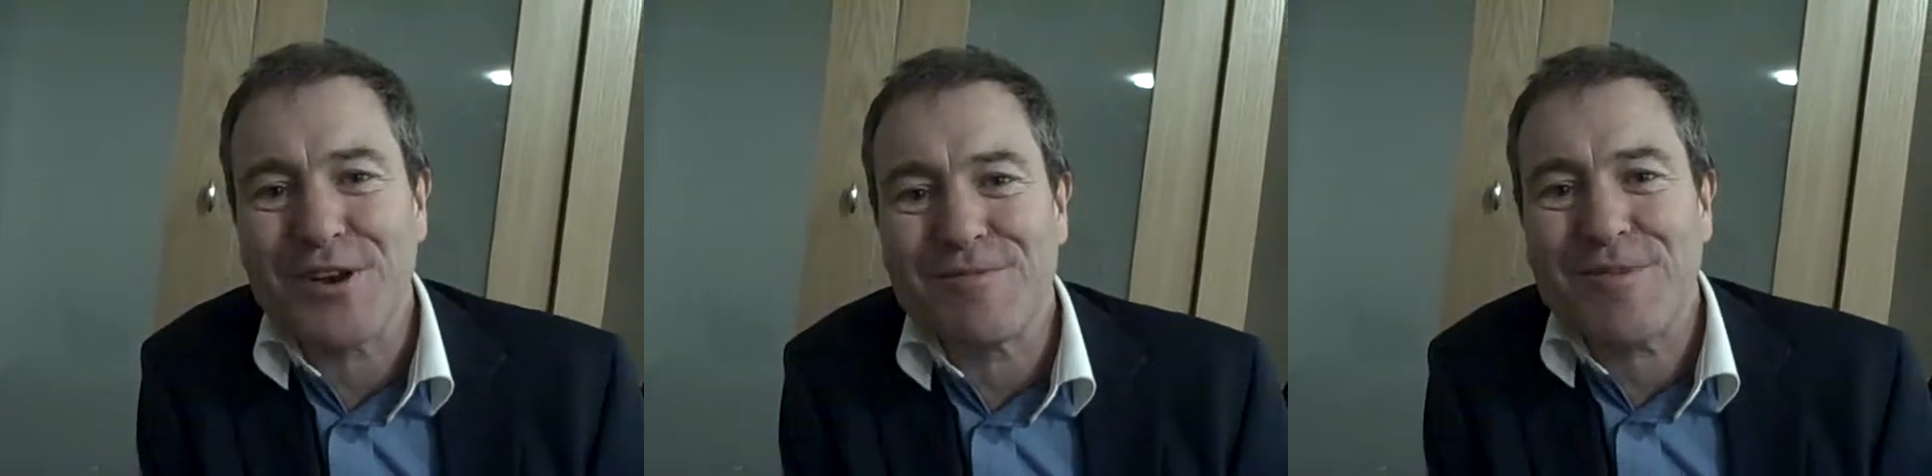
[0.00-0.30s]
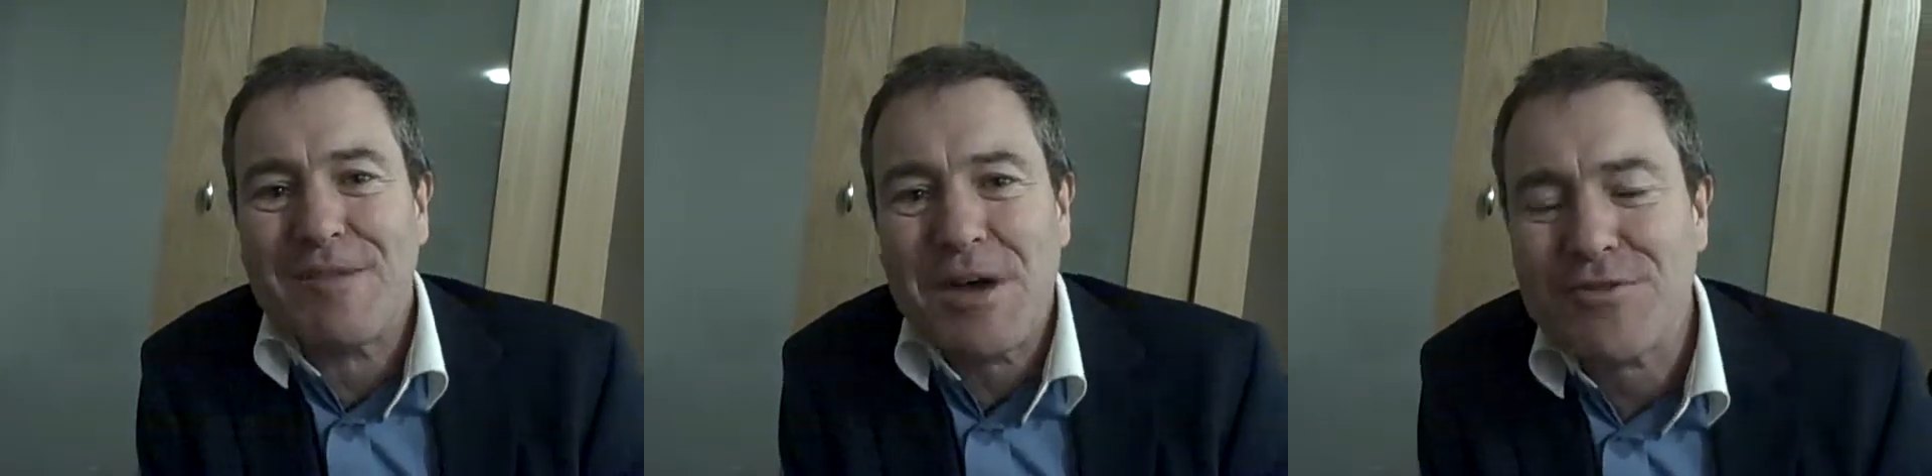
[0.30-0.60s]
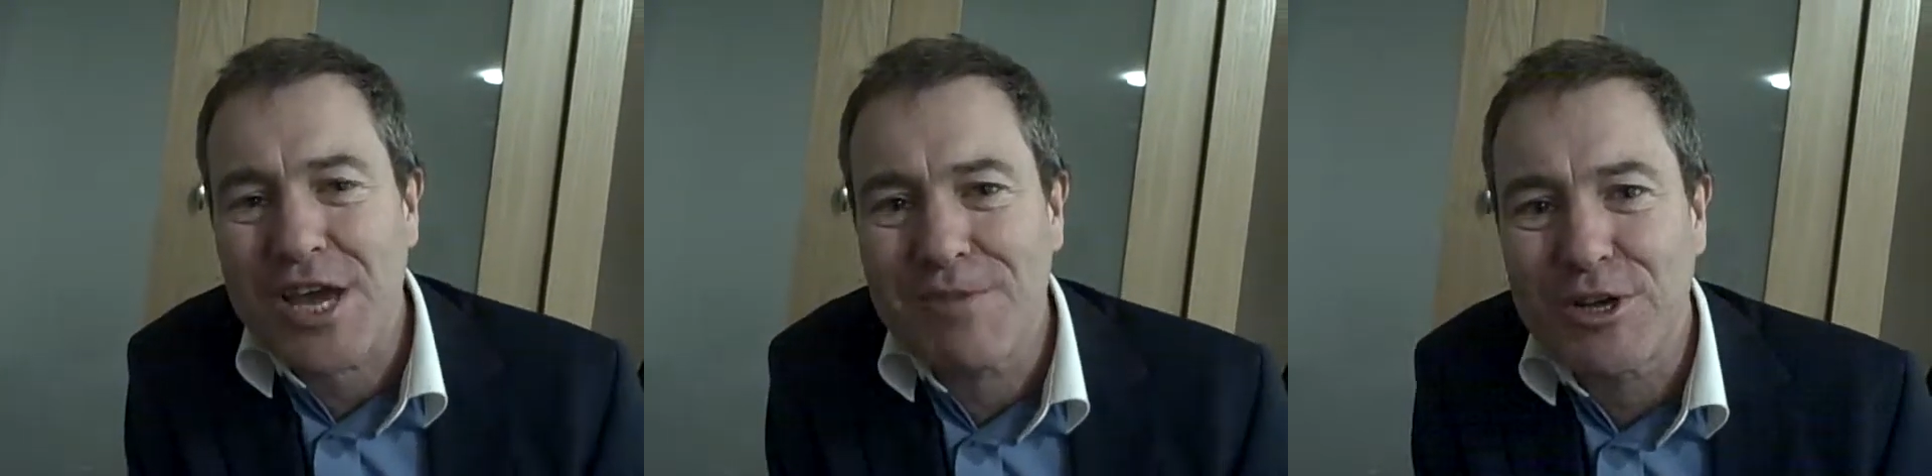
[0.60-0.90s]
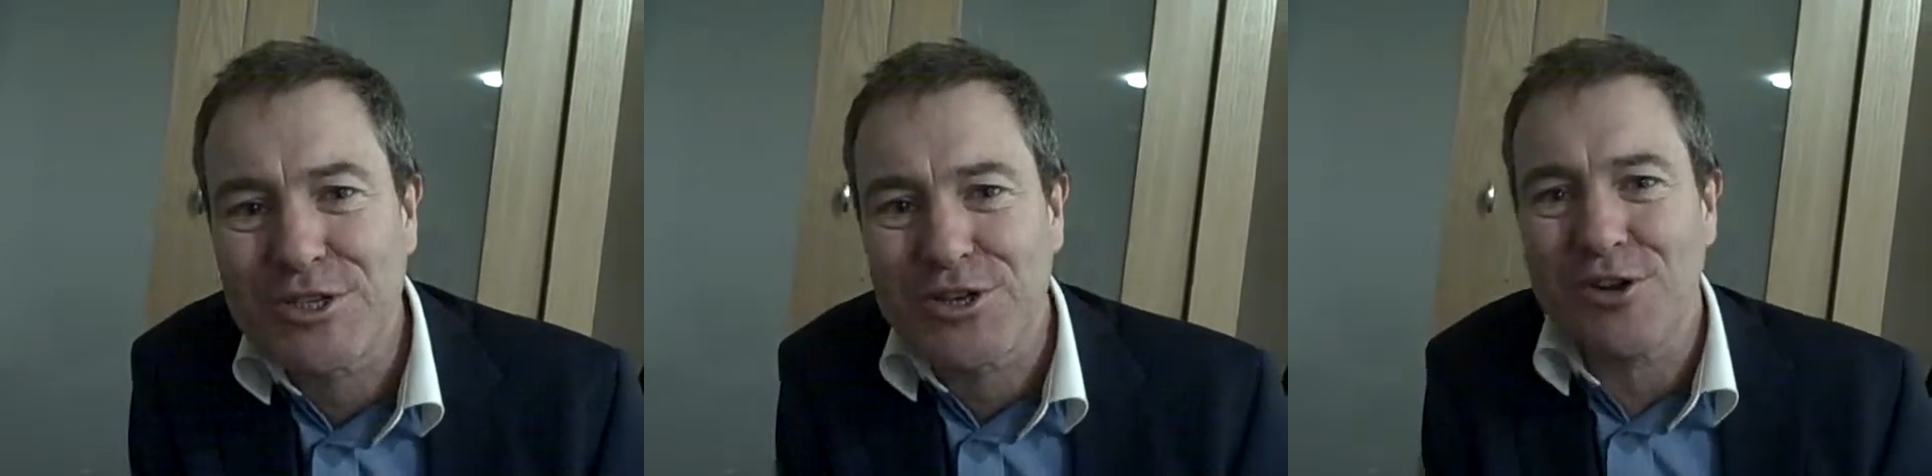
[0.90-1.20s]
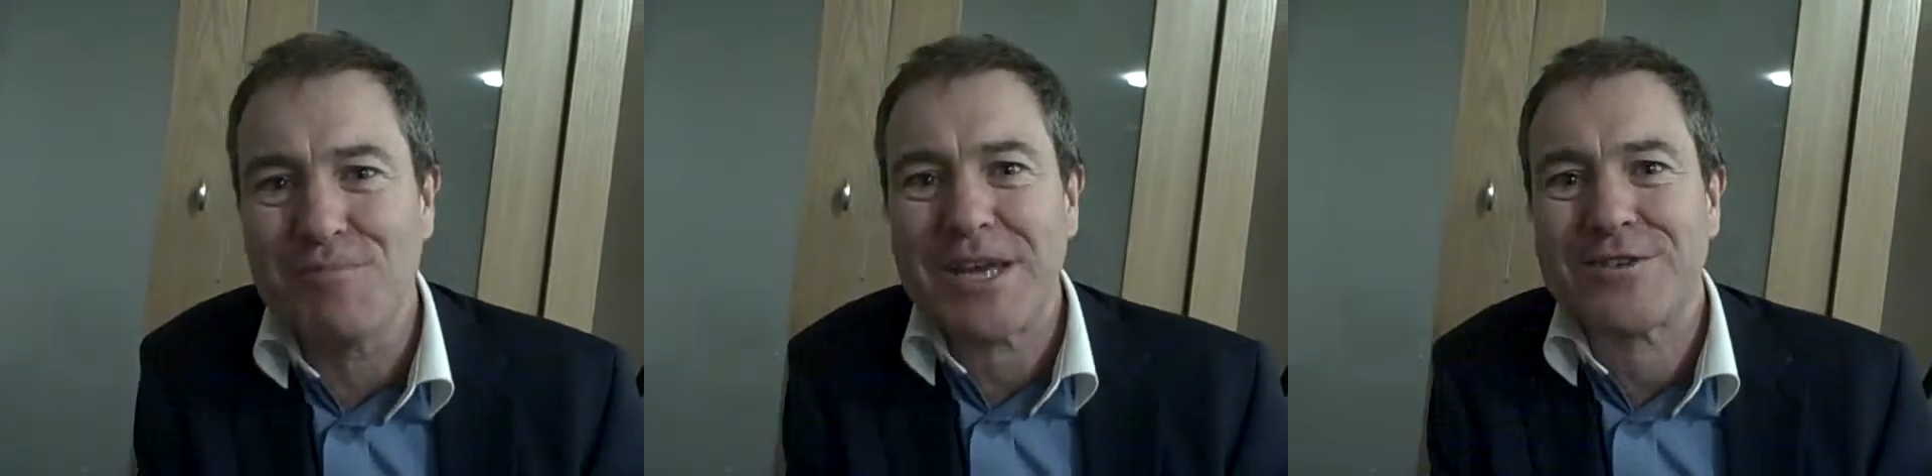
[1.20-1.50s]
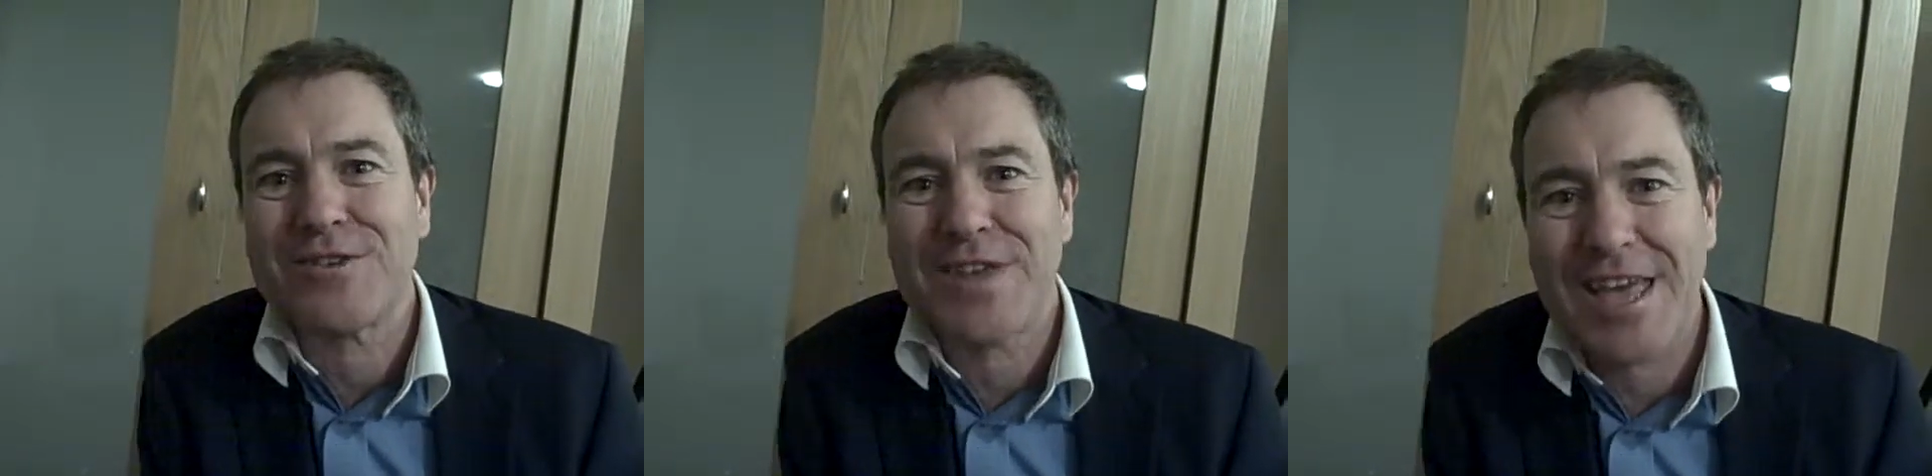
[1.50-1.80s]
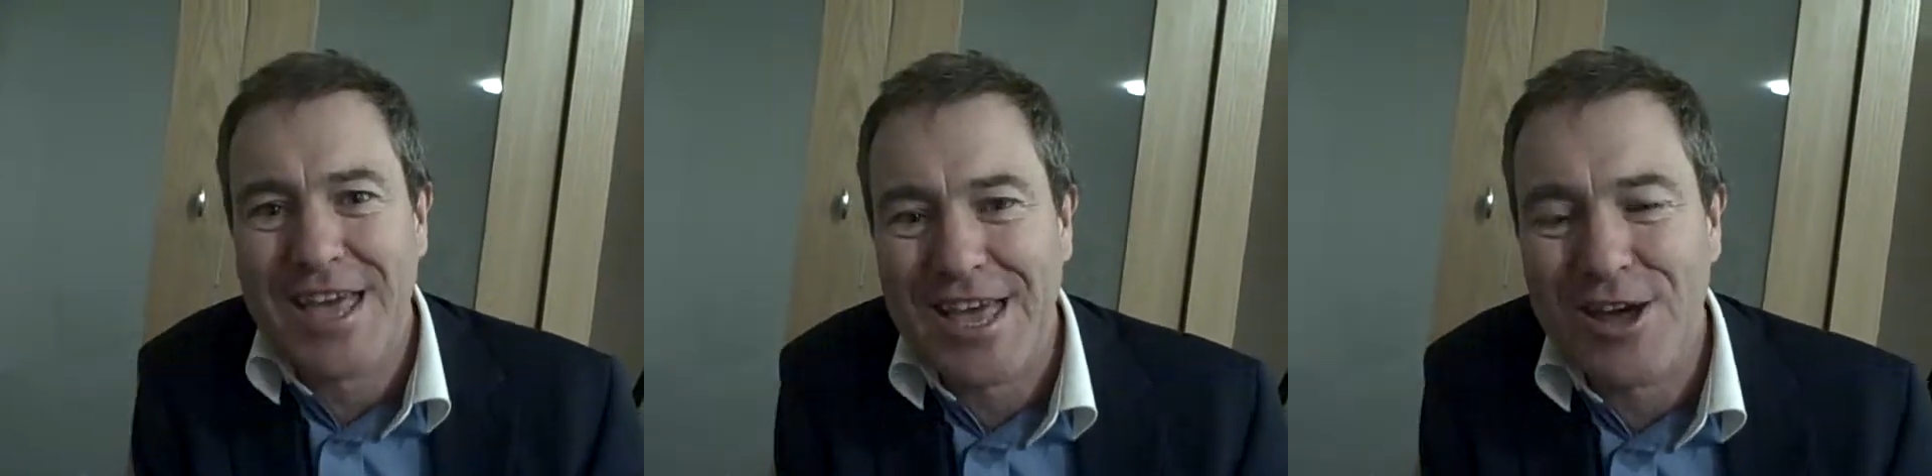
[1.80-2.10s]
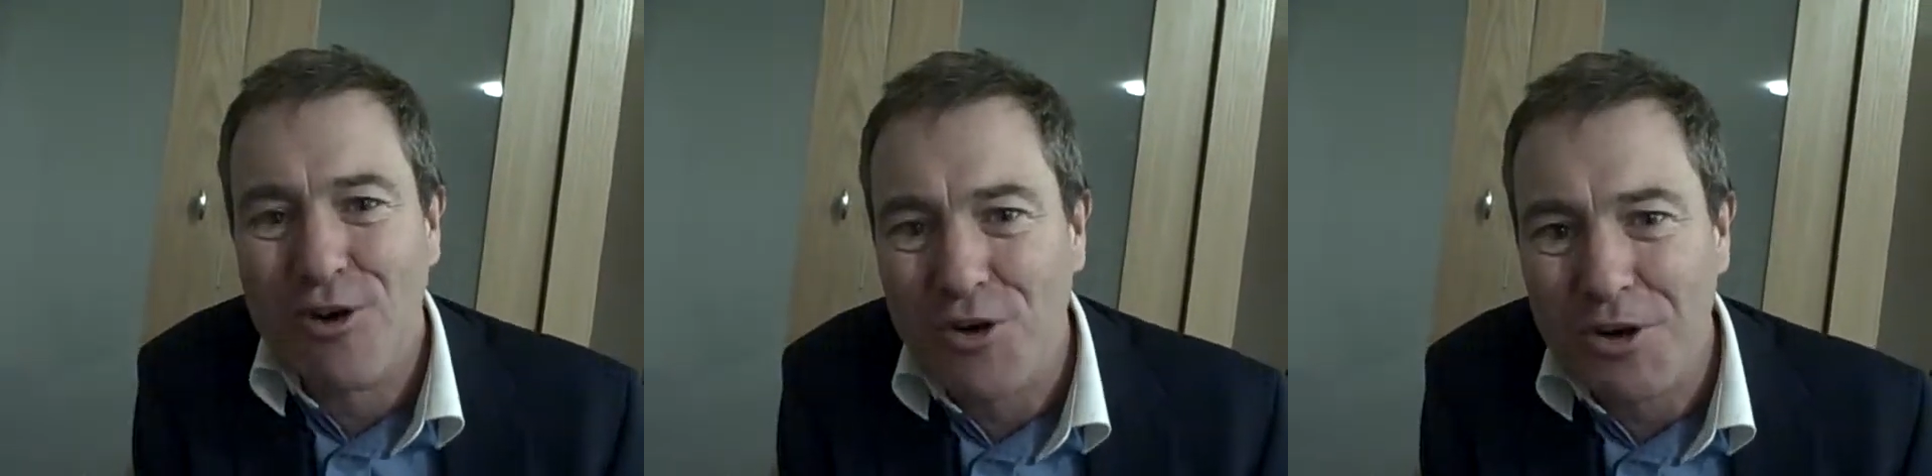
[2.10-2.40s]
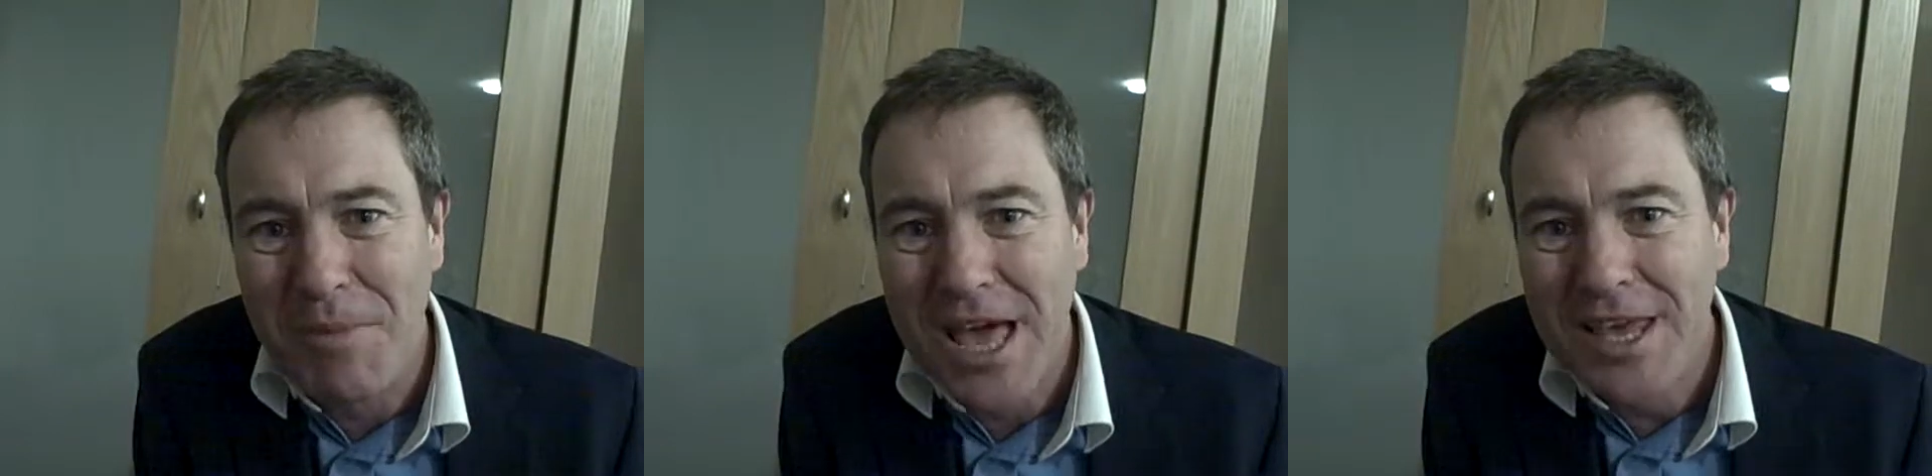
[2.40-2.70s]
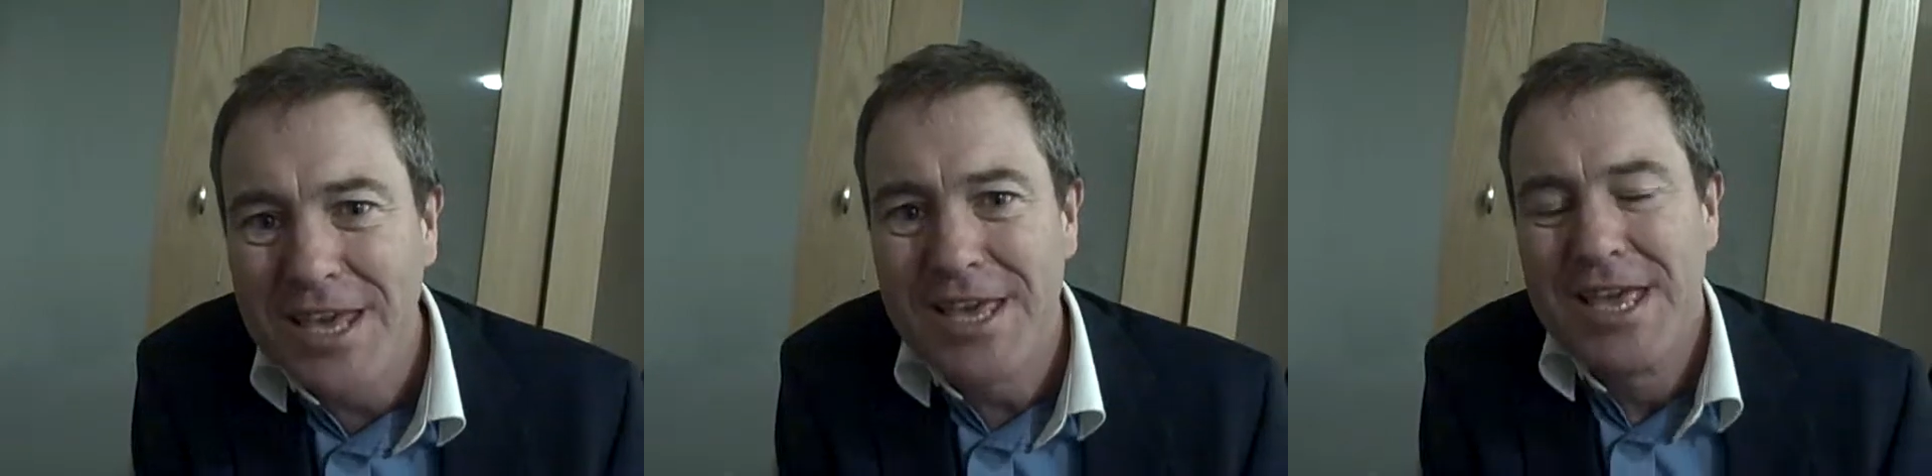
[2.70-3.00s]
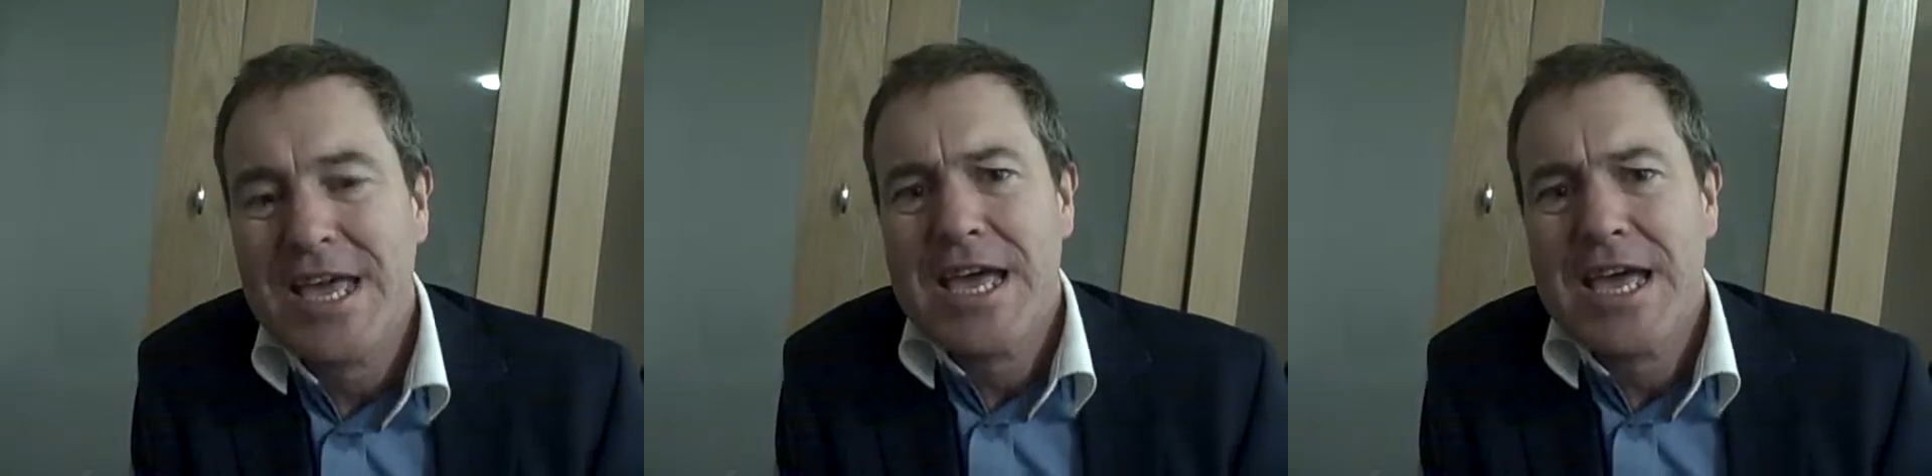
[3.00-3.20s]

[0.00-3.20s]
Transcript: and about nine months ago I met uh, Owen O'Malley.